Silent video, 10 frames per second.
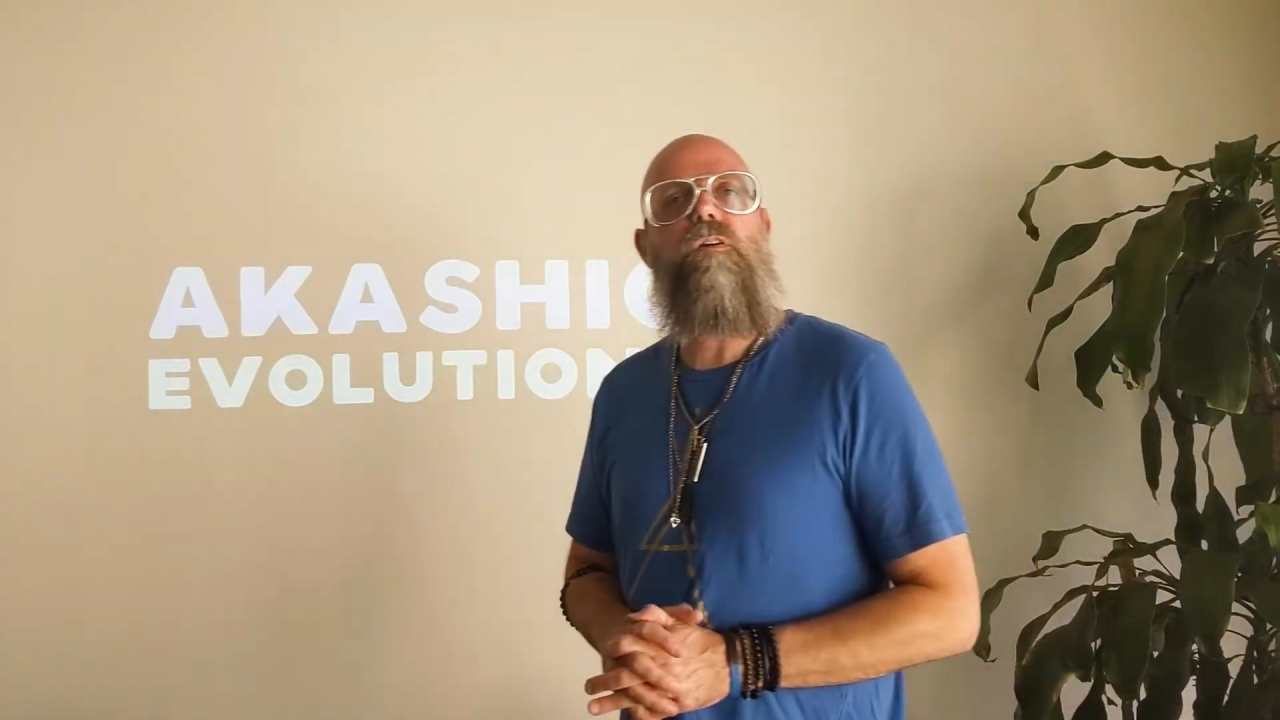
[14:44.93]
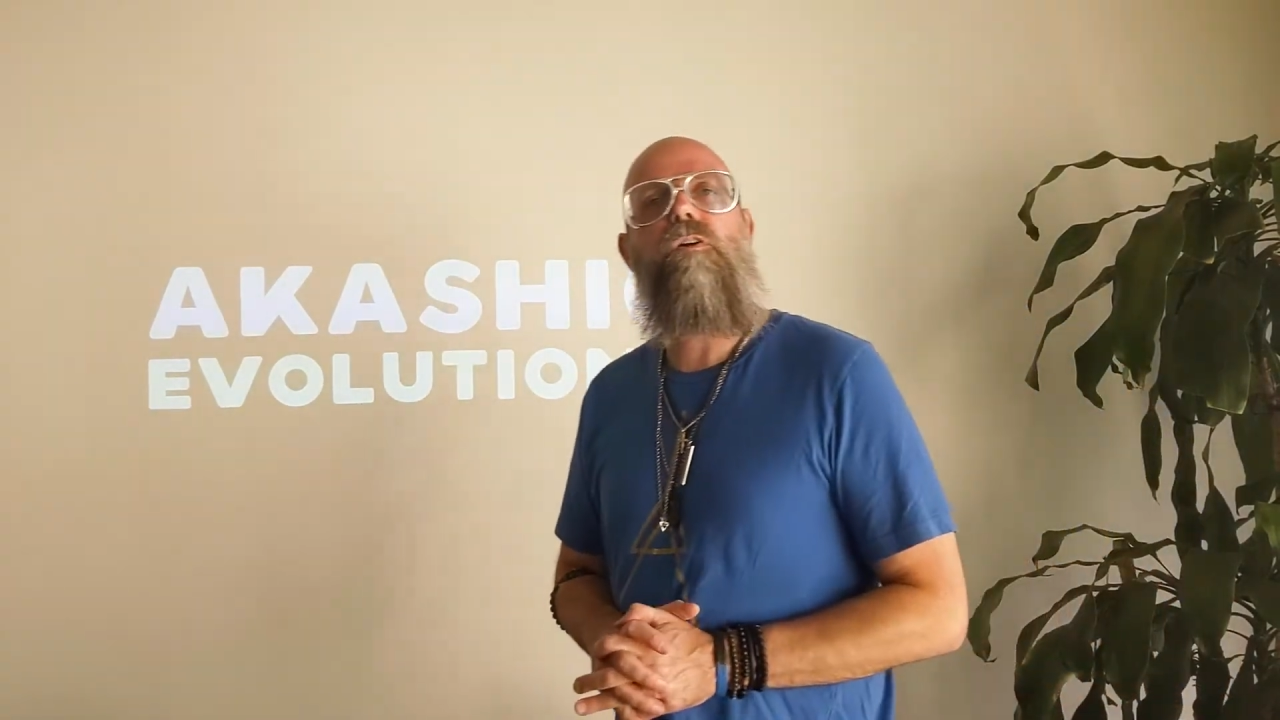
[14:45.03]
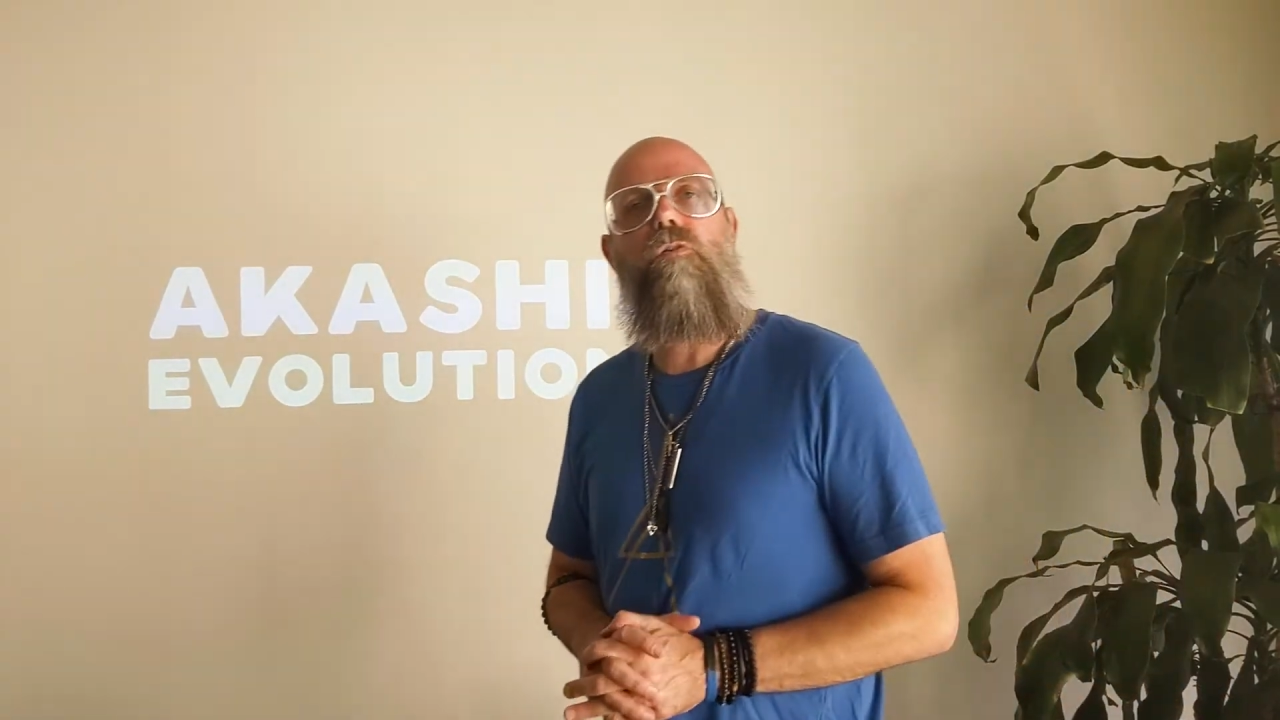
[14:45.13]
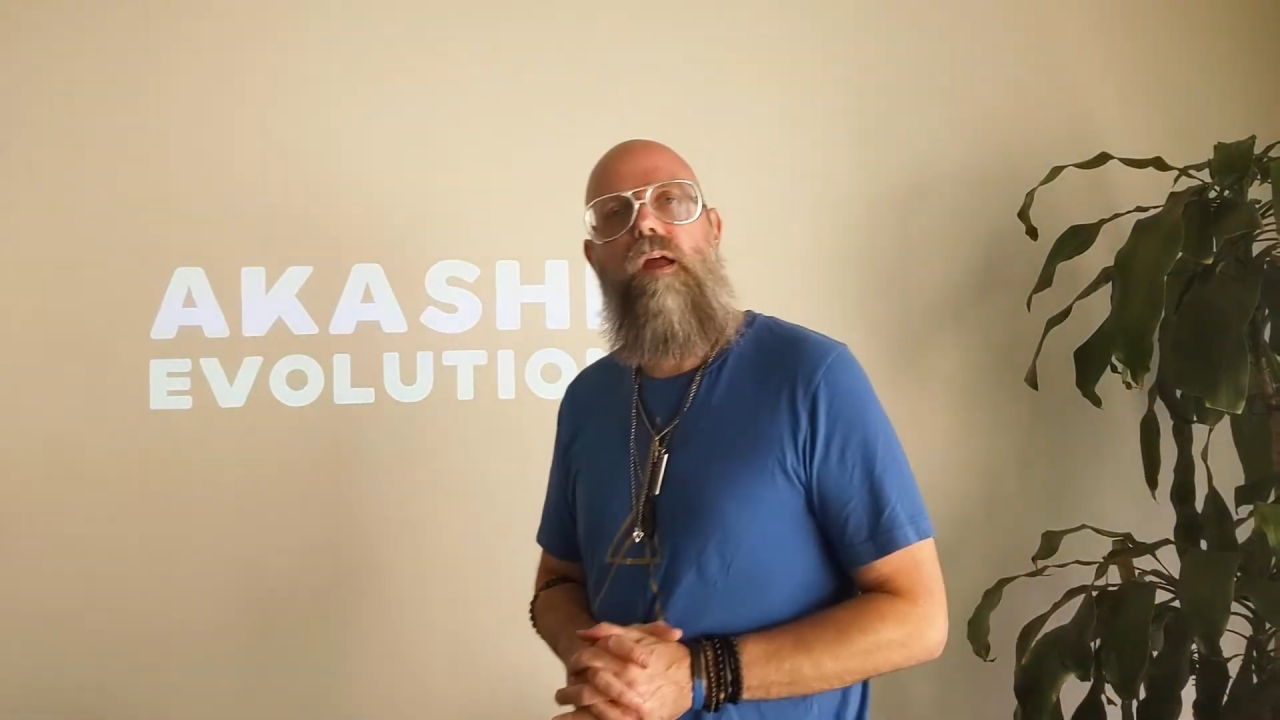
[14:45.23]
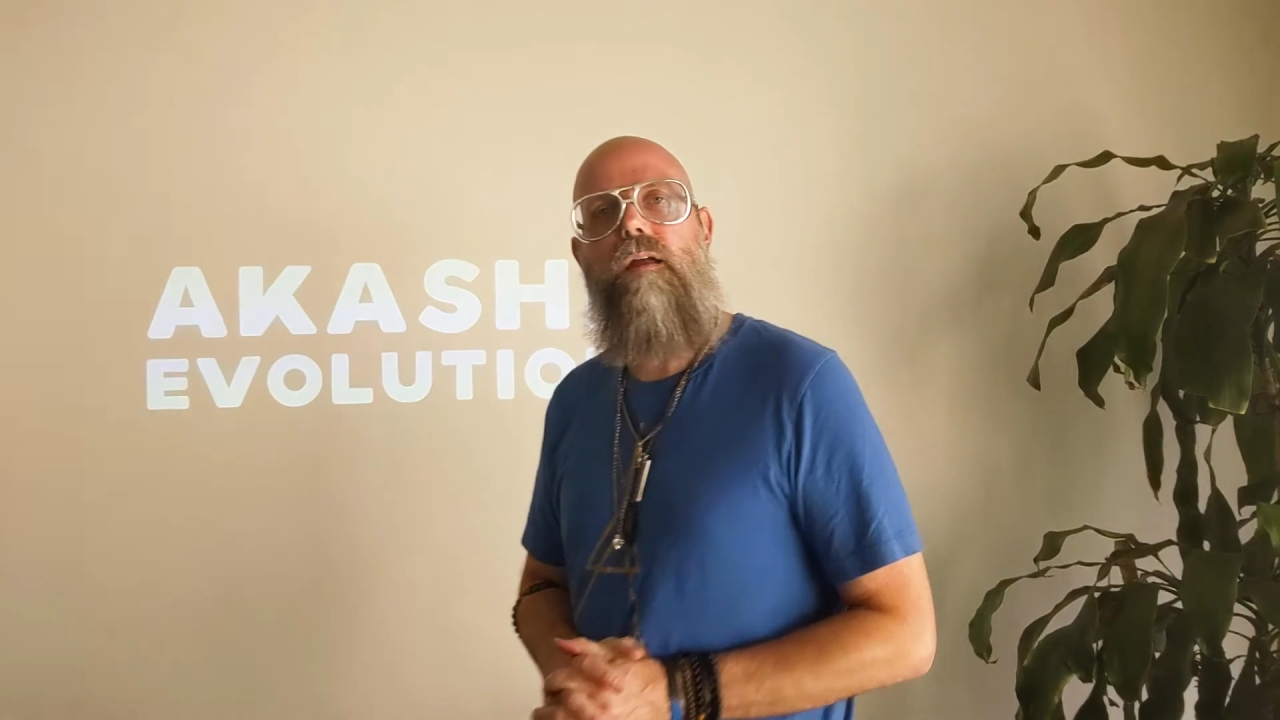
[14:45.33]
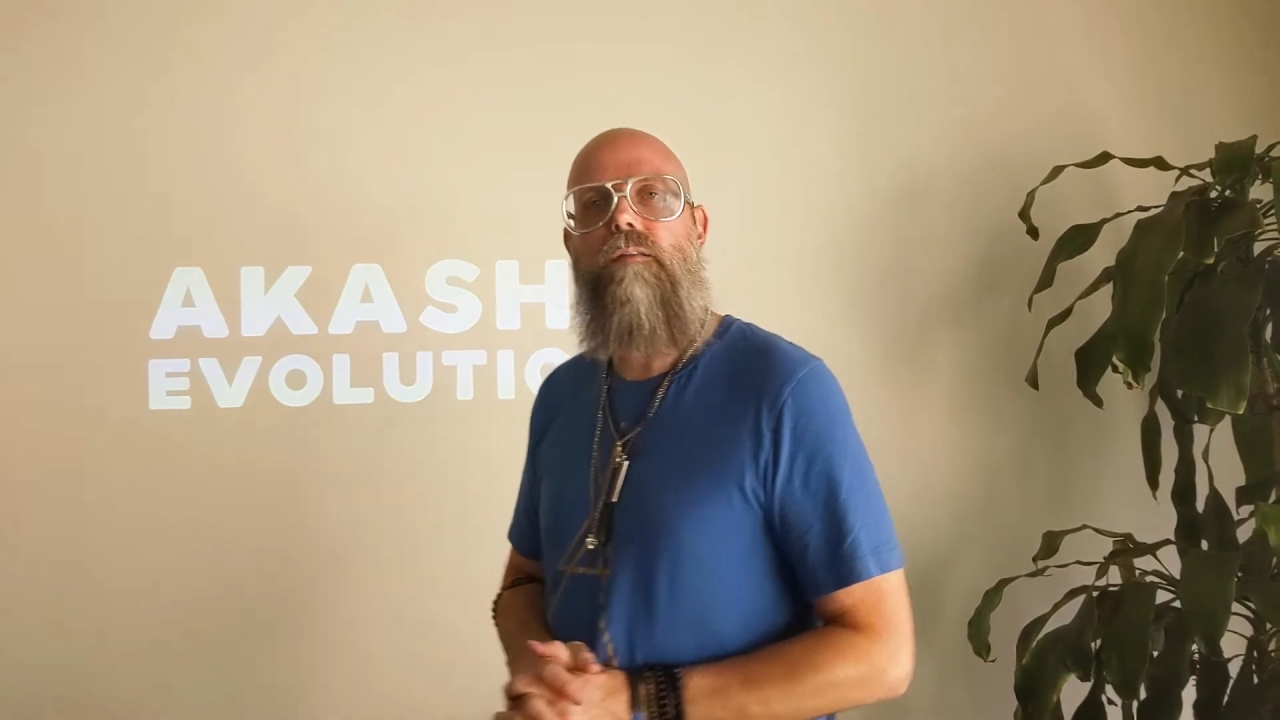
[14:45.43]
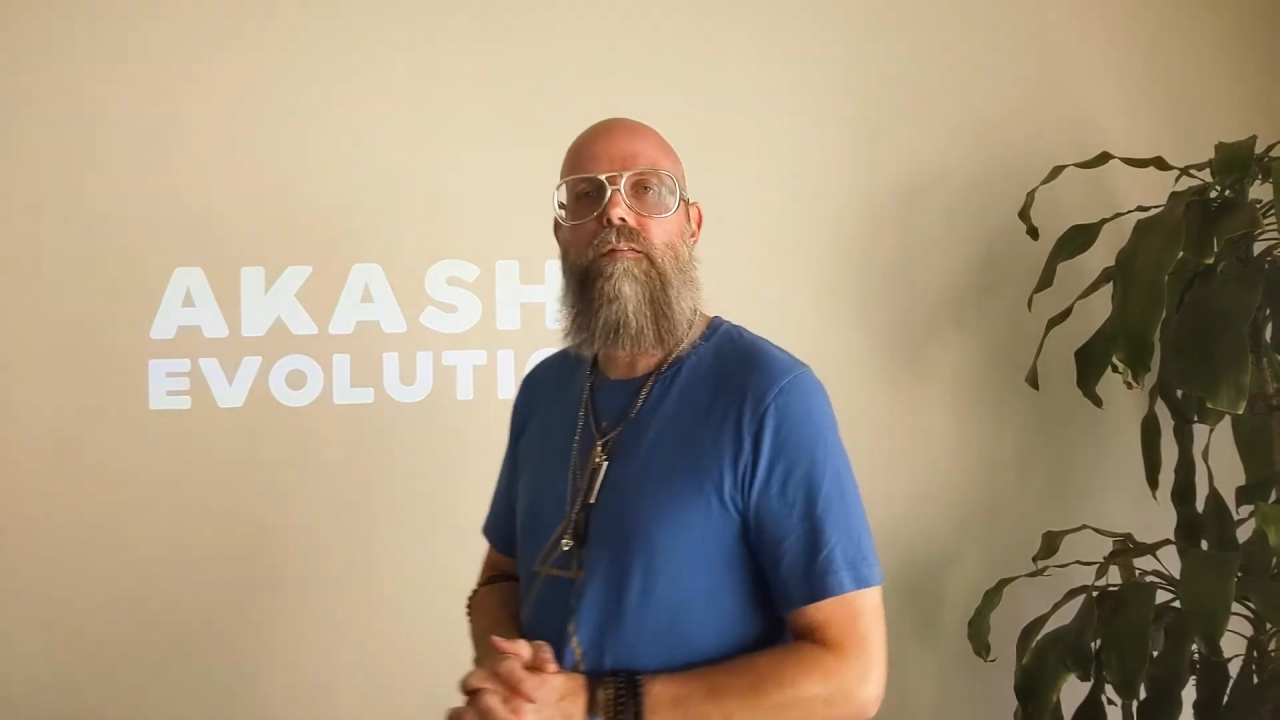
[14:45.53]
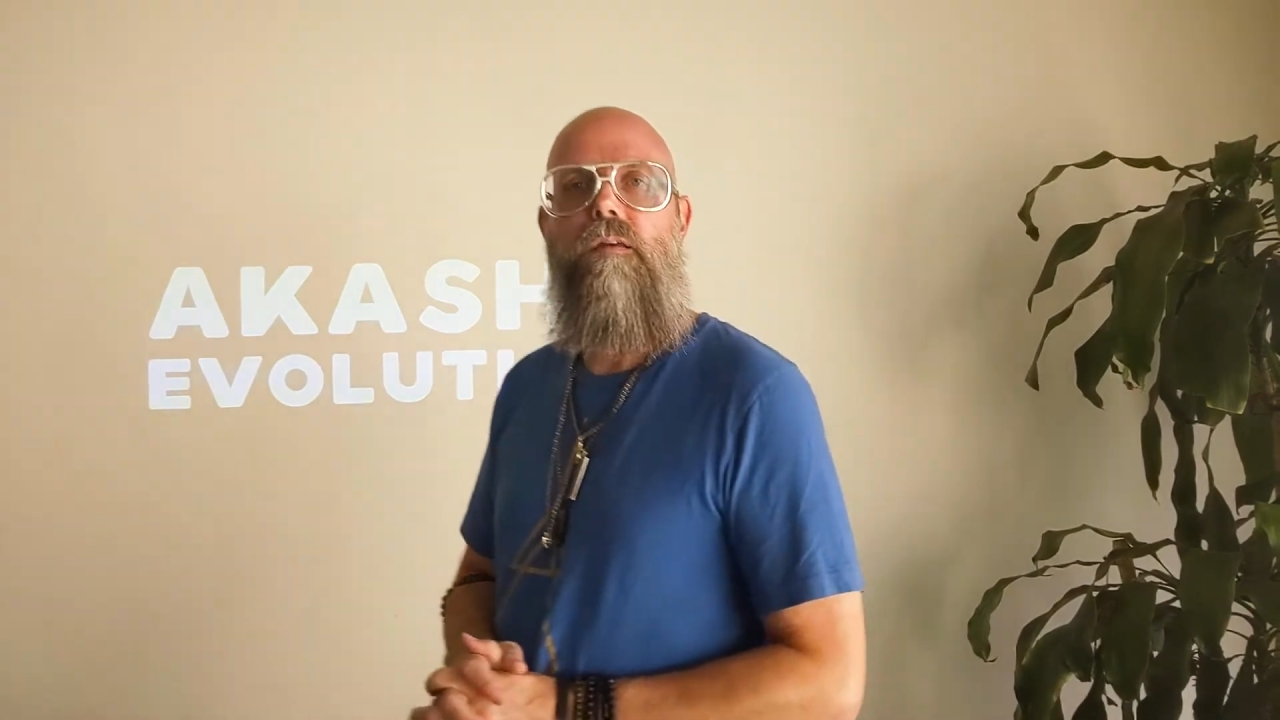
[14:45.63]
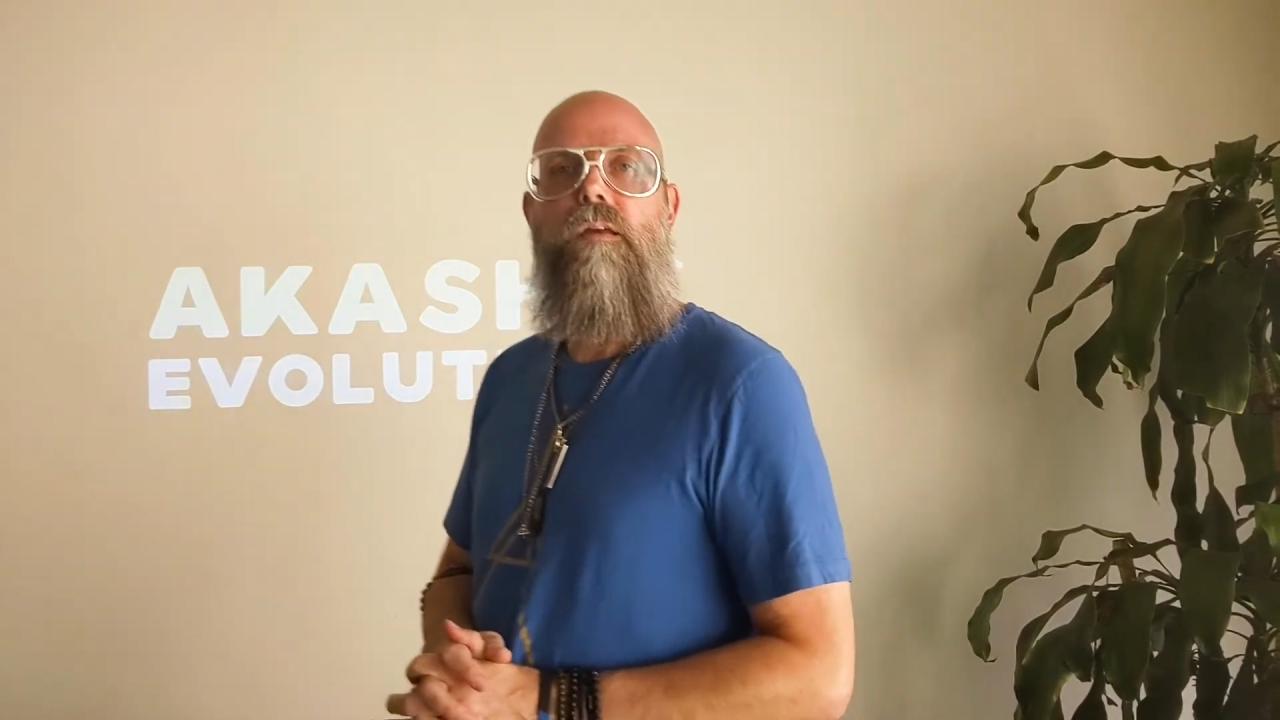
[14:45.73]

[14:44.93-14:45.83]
correct